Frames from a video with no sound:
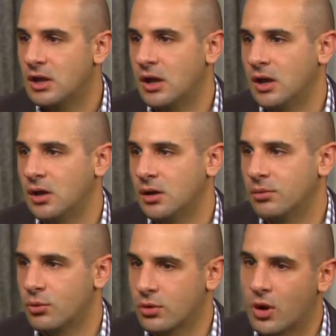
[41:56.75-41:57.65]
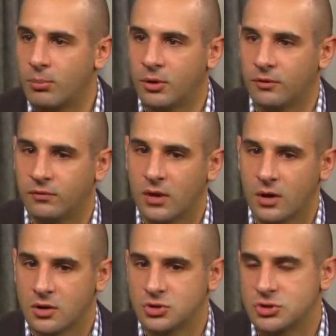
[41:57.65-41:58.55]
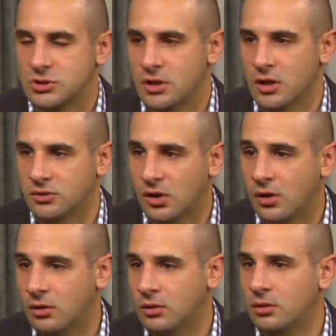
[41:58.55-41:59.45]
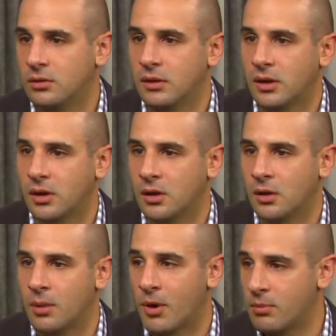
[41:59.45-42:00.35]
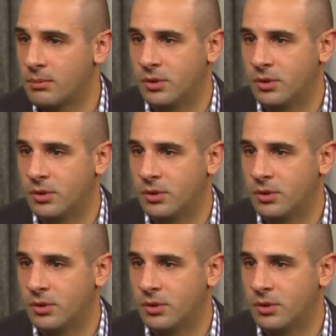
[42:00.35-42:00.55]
Uh, there were a couple of large, uh, tall uh, apartment